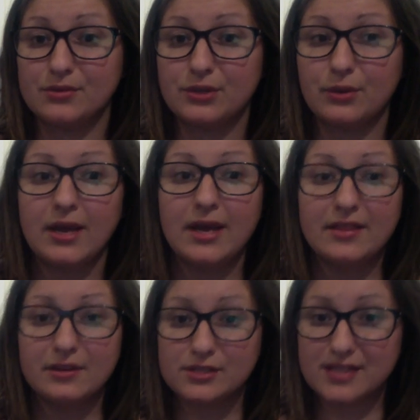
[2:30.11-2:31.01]
So
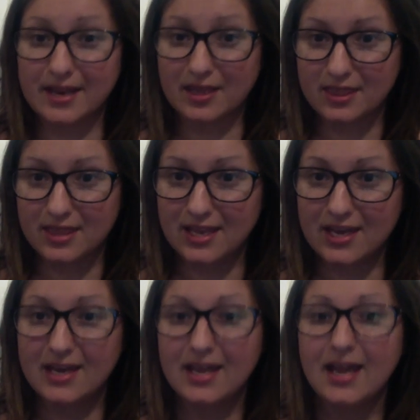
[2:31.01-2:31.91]
there's that
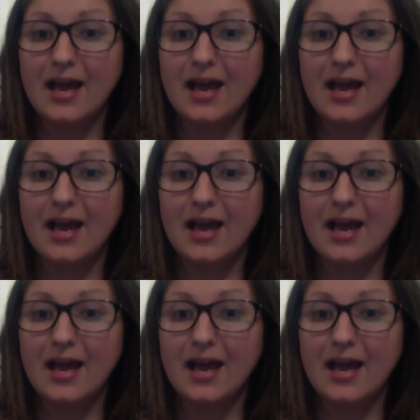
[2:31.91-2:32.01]
thin